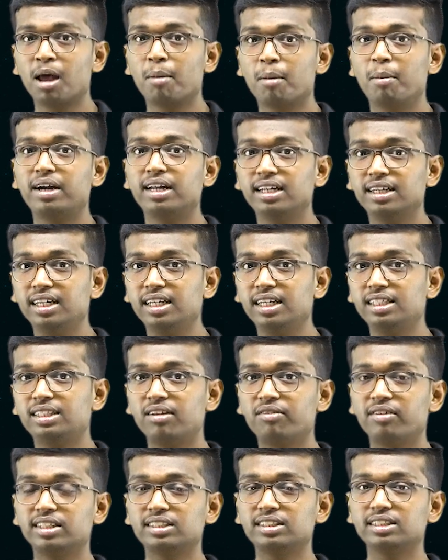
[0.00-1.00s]
But in
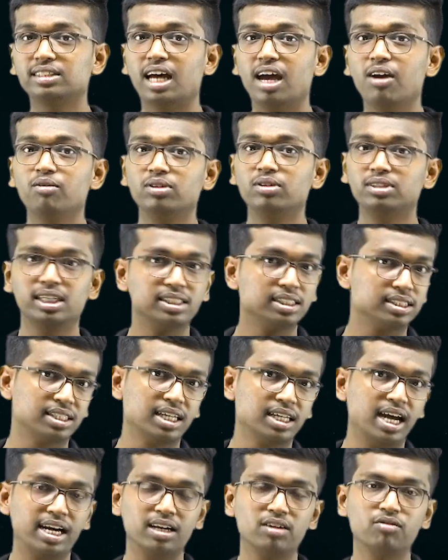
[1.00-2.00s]
initial phases, I would suggest
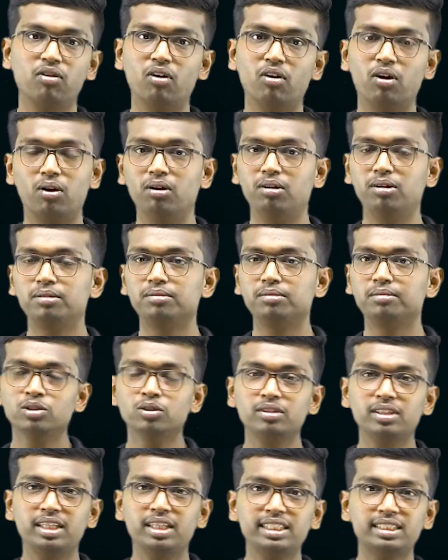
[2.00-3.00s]
Guyton for all.
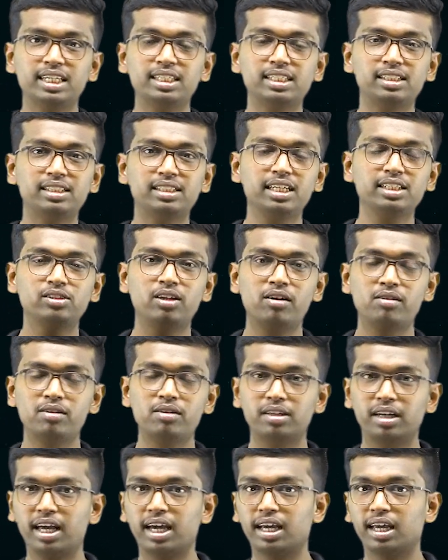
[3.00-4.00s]
So these are the things you have
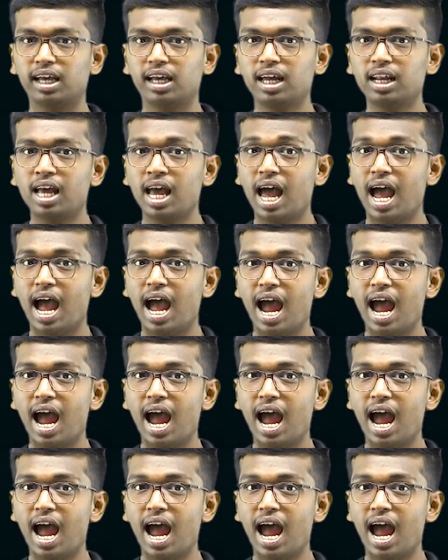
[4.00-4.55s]
to take care.